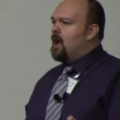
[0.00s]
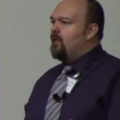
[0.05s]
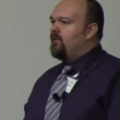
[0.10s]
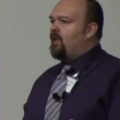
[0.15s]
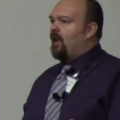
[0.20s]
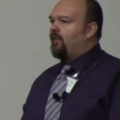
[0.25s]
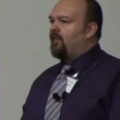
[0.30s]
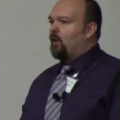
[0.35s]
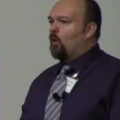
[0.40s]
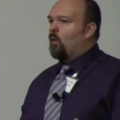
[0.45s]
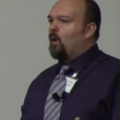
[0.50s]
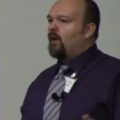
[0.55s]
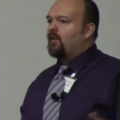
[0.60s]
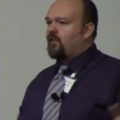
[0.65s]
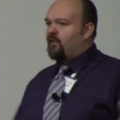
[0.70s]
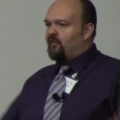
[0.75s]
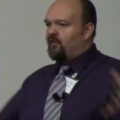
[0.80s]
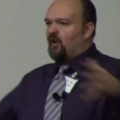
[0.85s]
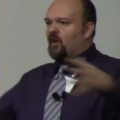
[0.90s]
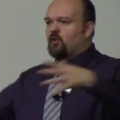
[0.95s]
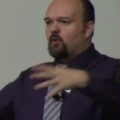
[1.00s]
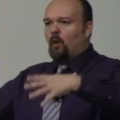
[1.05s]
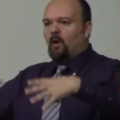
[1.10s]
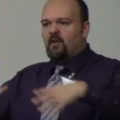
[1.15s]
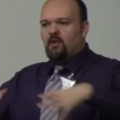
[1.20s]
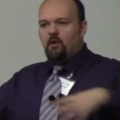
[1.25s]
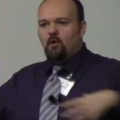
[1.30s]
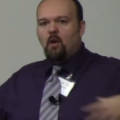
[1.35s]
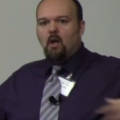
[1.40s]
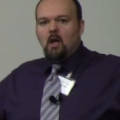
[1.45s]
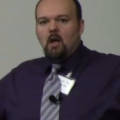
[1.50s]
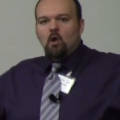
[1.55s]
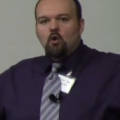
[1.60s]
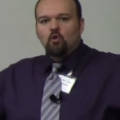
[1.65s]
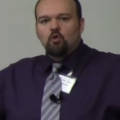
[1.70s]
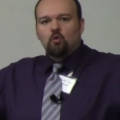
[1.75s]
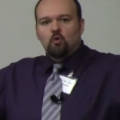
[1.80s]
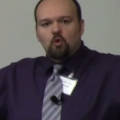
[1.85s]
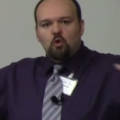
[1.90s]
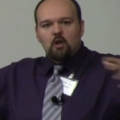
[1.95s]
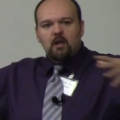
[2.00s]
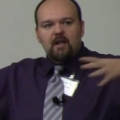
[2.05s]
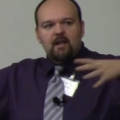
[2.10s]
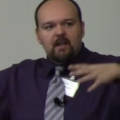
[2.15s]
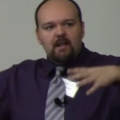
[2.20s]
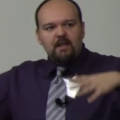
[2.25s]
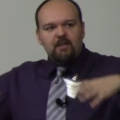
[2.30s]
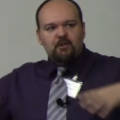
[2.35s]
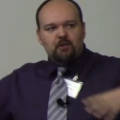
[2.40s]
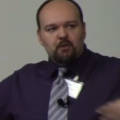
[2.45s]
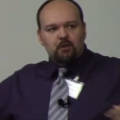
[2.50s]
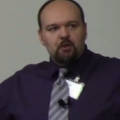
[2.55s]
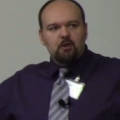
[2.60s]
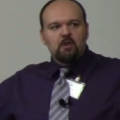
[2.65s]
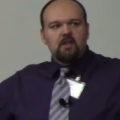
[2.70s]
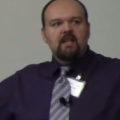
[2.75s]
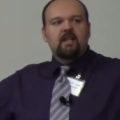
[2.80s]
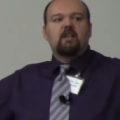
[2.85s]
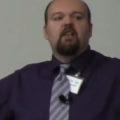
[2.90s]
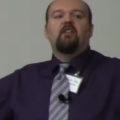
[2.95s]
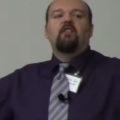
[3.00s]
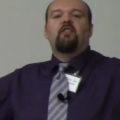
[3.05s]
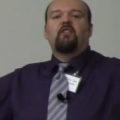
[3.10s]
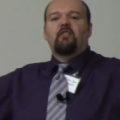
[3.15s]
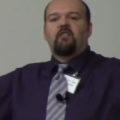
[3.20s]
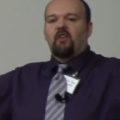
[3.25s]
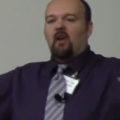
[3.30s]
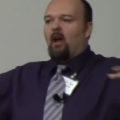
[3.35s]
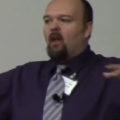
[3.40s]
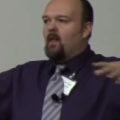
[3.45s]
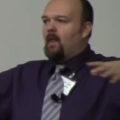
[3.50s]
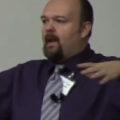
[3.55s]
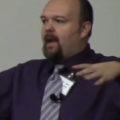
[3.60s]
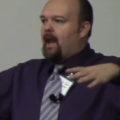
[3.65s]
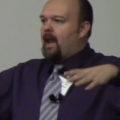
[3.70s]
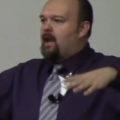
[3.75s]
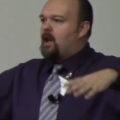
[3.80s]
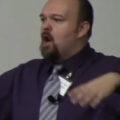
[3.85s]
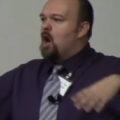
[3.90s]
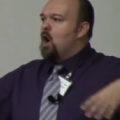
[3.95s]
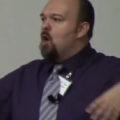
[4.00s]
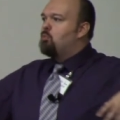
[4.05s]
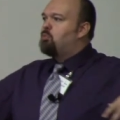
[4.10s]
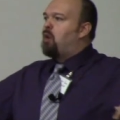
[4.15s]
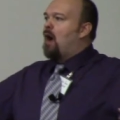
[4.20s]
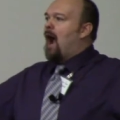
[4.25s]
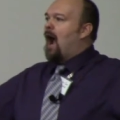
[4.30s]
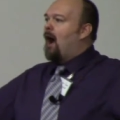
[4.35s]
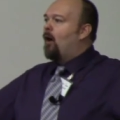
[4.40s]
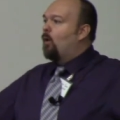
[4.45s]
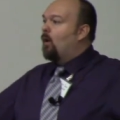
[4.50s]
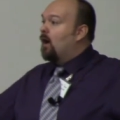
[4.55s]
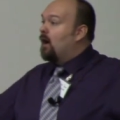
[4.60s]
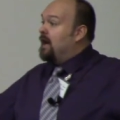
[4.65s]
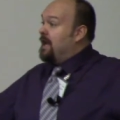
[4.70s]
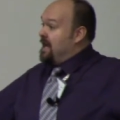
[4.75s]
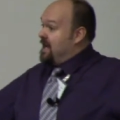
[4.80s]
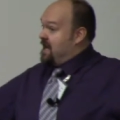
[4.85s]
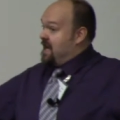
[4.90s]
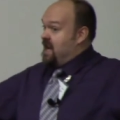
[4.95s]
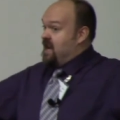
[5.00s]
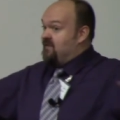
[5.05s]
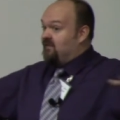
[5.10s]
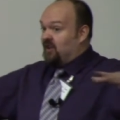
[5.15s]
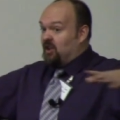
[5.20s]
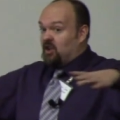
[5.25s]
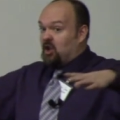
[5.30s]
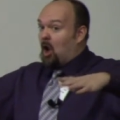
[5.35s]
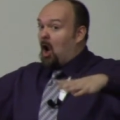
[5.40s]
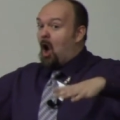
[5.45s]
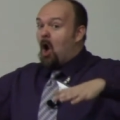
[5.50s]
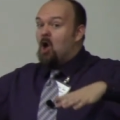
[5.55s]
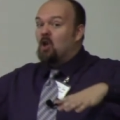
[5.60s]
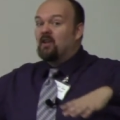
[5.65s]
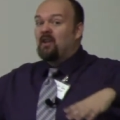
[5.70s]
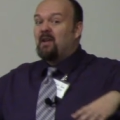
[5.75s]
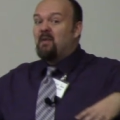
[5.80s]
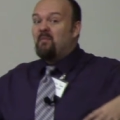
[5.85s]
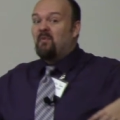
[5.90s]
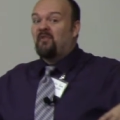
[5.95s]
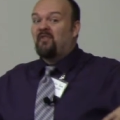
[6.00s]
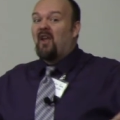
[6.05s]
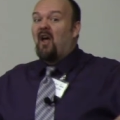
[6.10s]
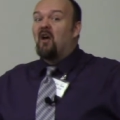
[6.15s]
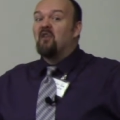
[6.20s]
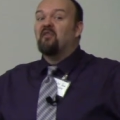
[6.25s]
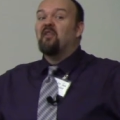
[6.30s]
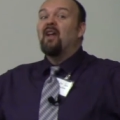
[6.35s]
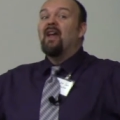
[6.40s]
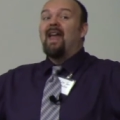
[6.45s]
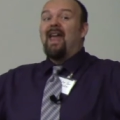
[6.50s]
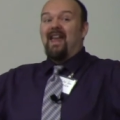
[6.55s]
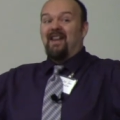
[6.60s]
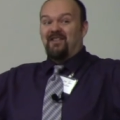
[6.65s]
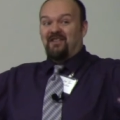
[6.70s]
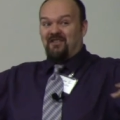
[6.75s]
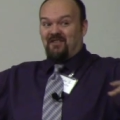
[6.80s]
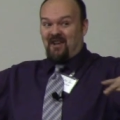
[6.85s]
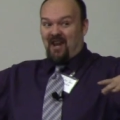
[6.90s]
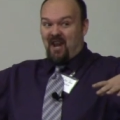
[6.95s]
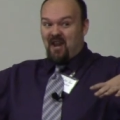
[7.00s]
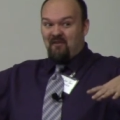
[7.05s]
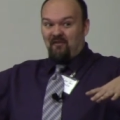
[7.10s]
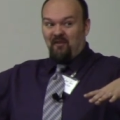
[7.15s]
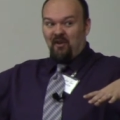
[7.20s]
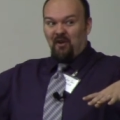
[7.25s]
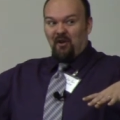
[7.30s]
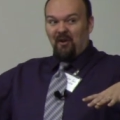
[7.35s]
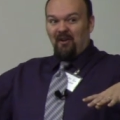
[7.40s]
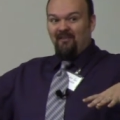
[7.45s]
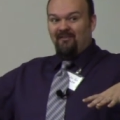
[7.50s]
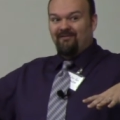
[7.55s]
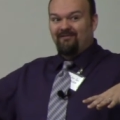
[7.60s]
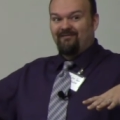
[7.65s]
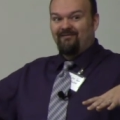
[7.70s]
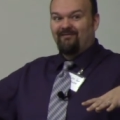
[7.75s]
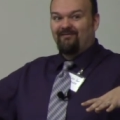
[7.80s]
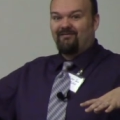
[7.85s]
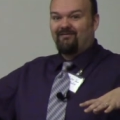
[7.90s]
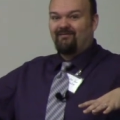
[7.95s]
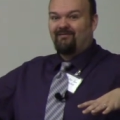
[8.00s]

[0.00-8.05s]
that there was, the first one to really truly consolidate power. He even called himself a savior.